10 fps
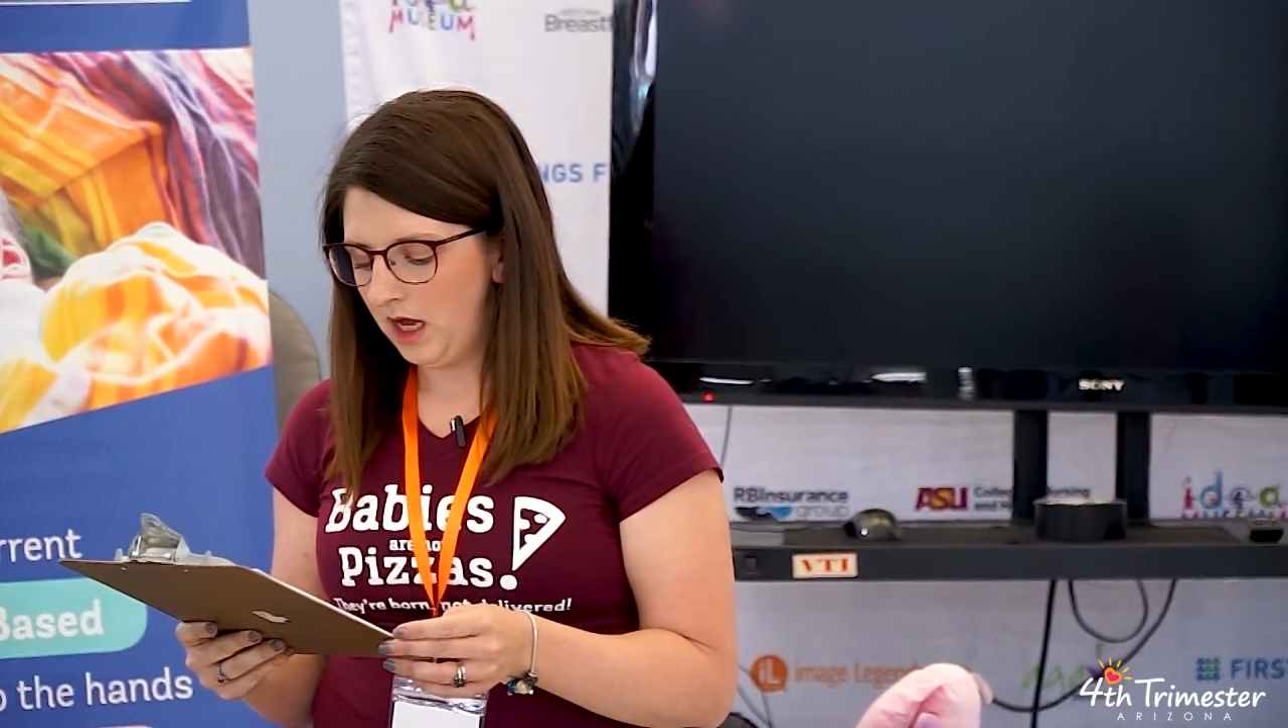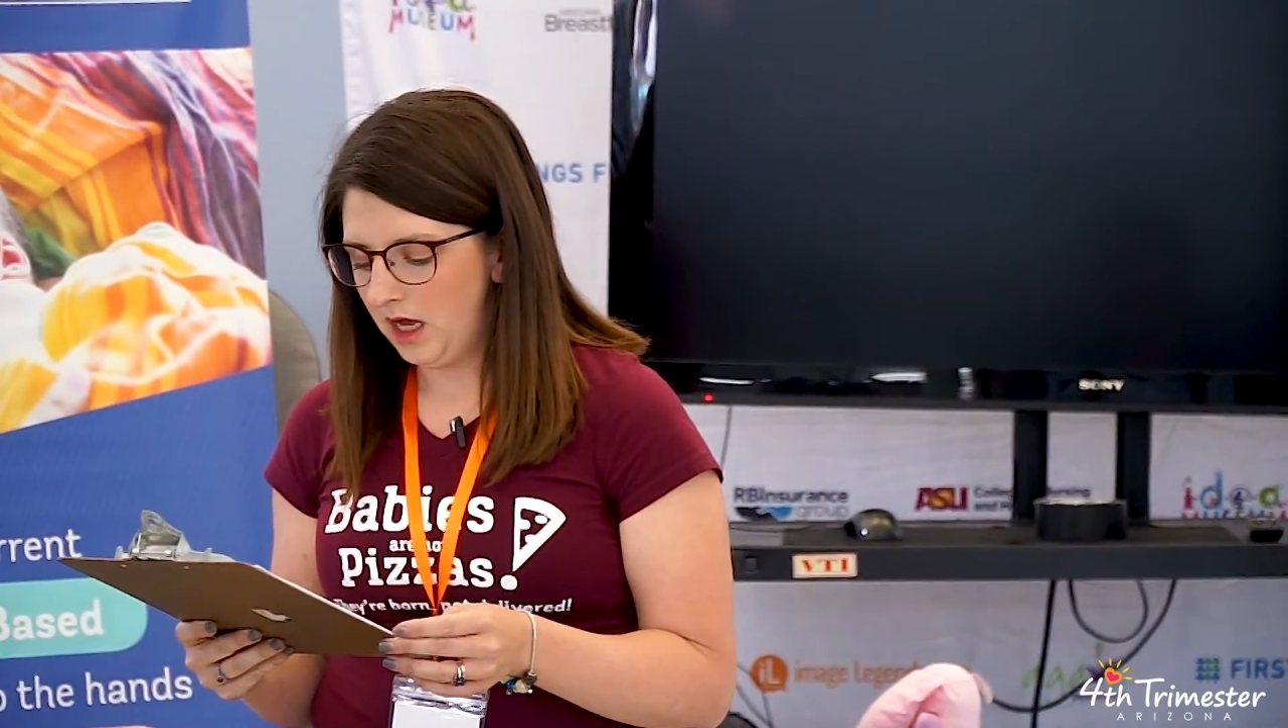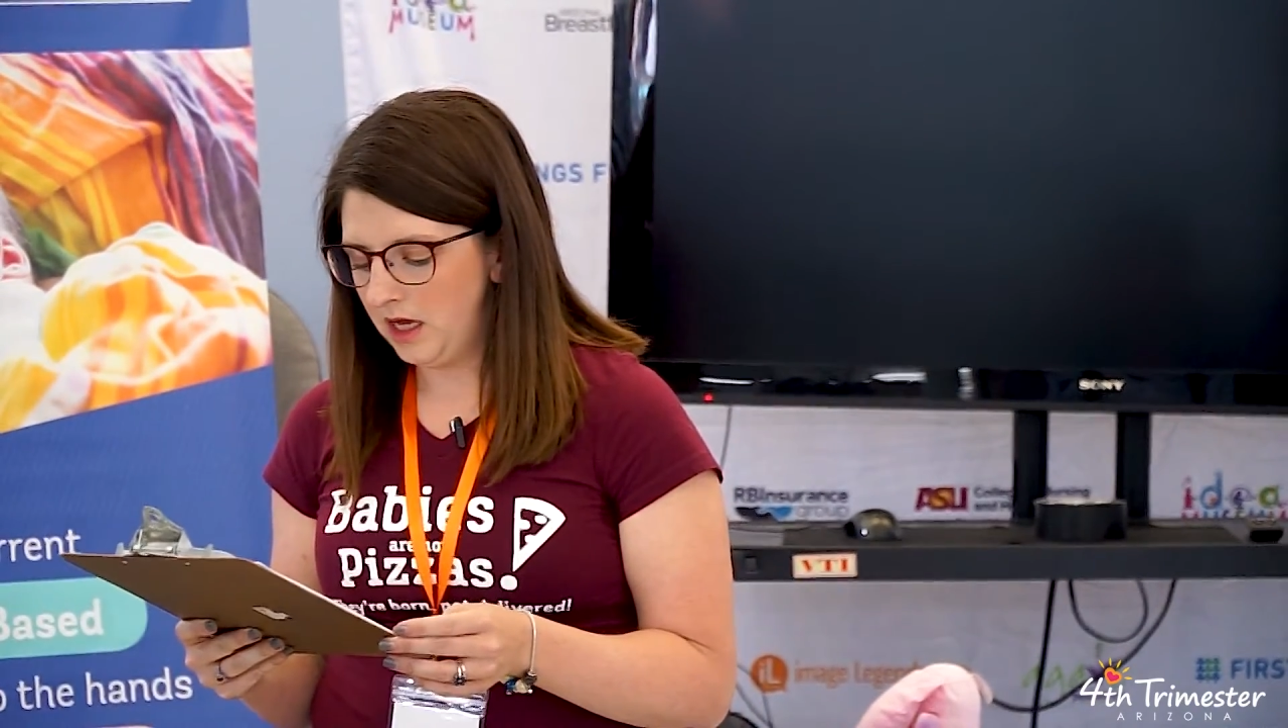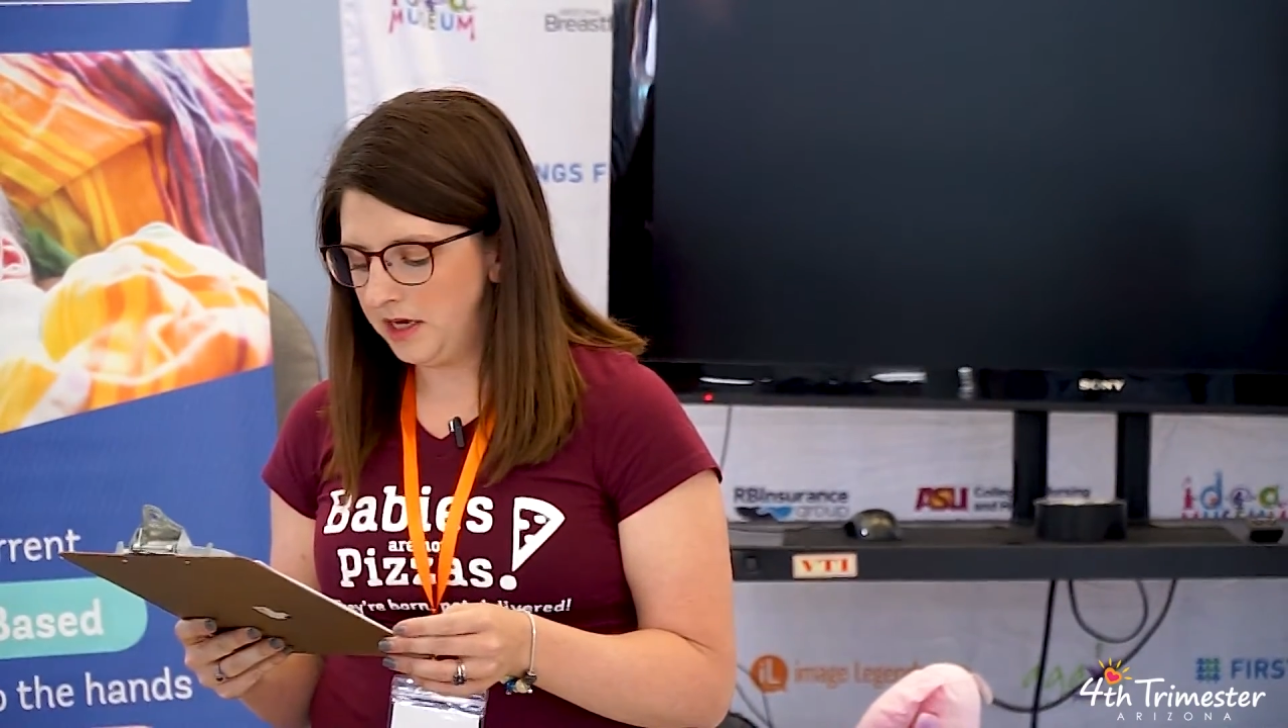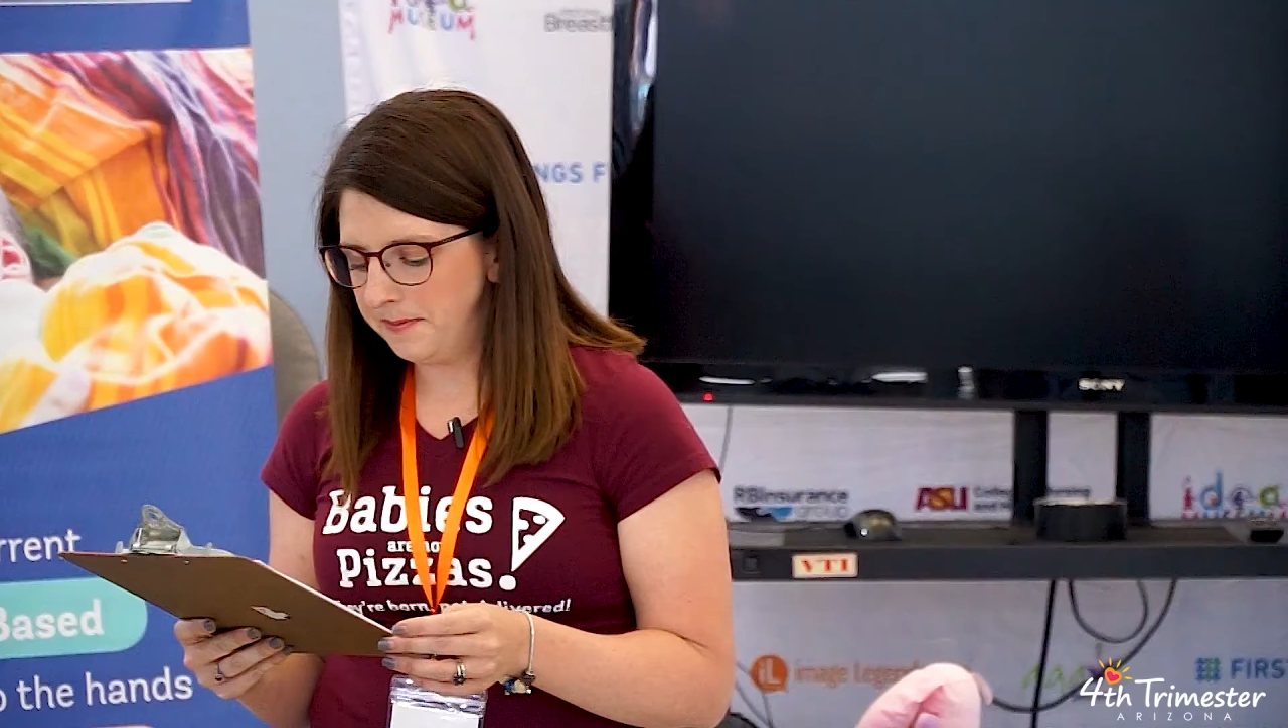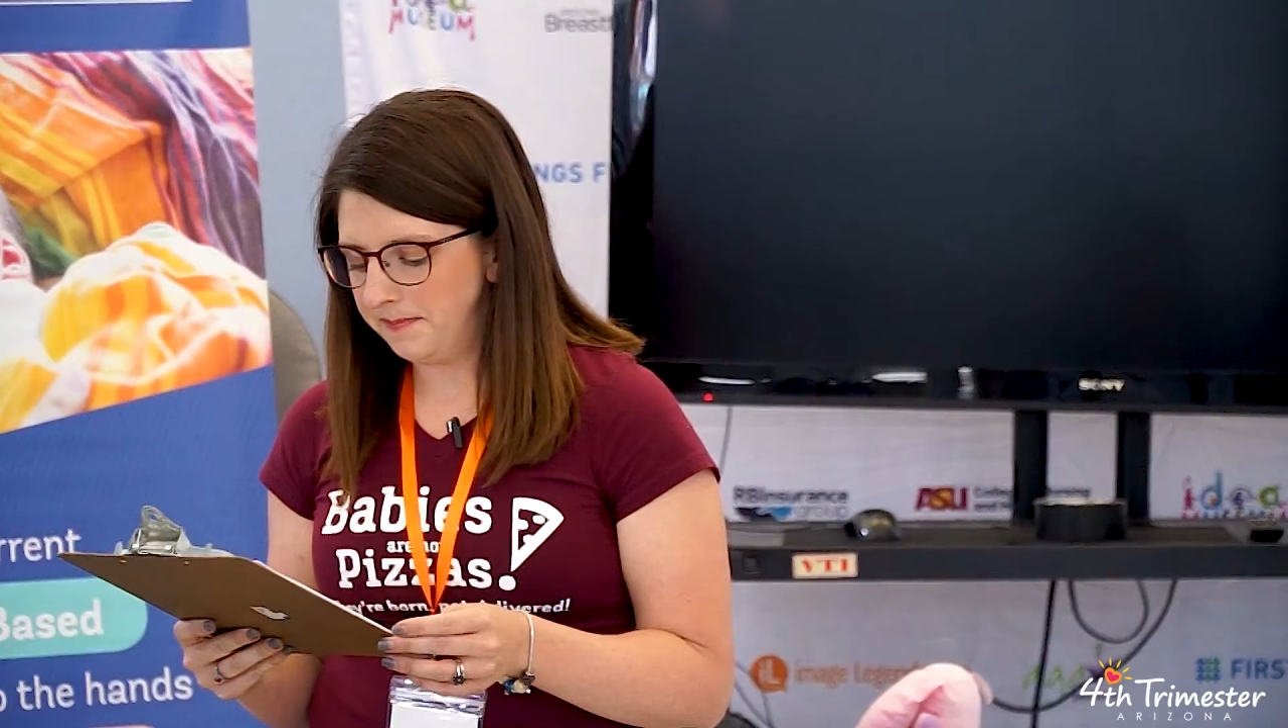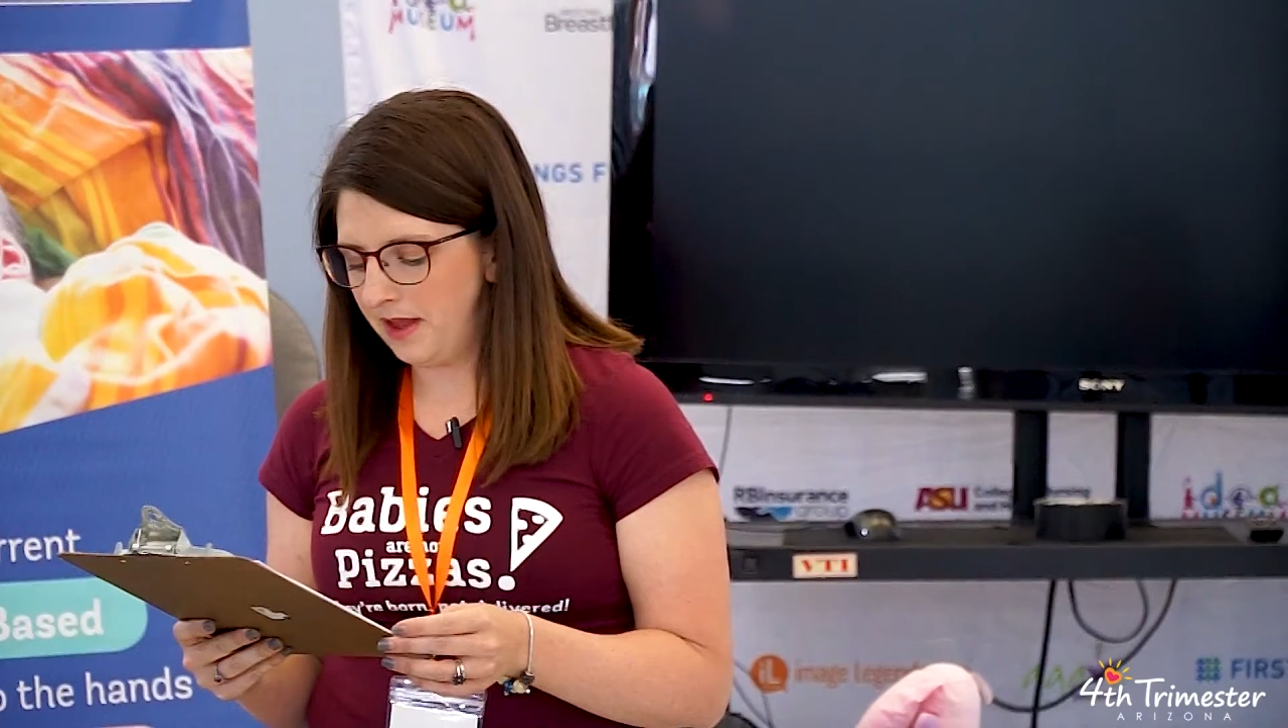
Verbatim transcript: Um,